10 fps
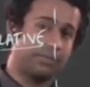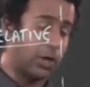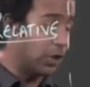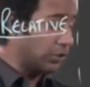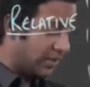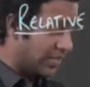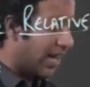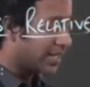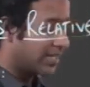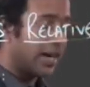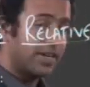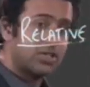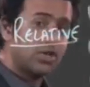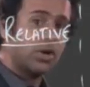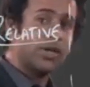because we just
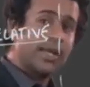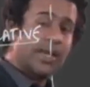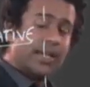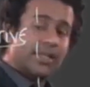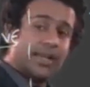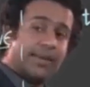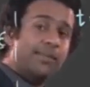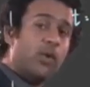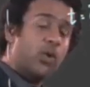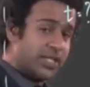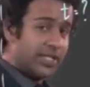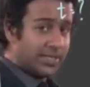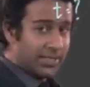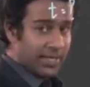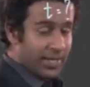understood that
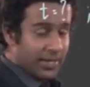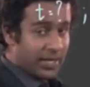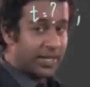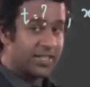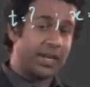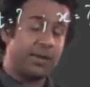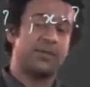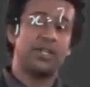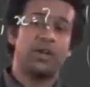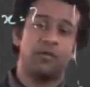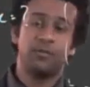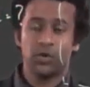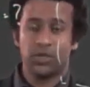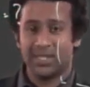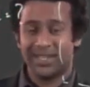motion, the description of
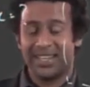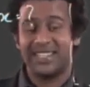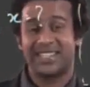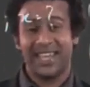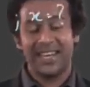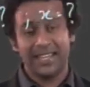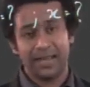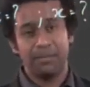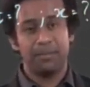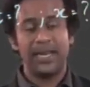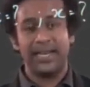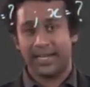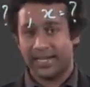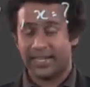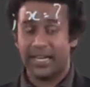motion is
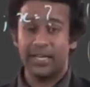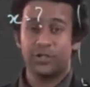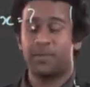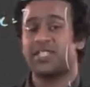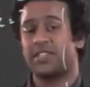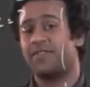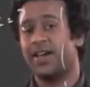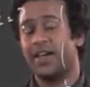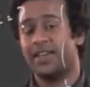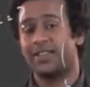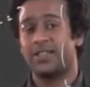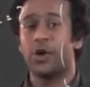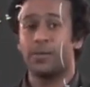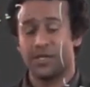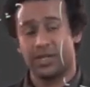incomplete till you specify the
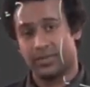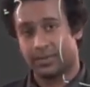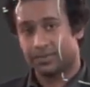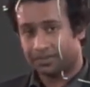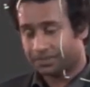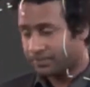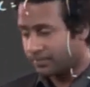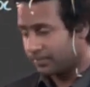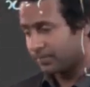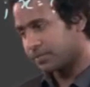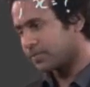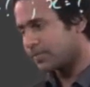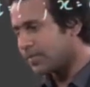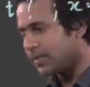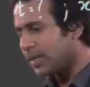observer,
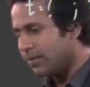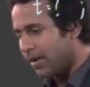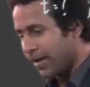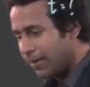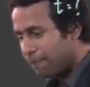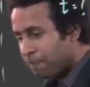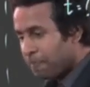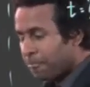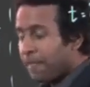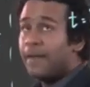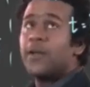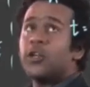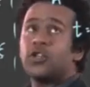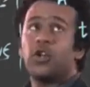right? So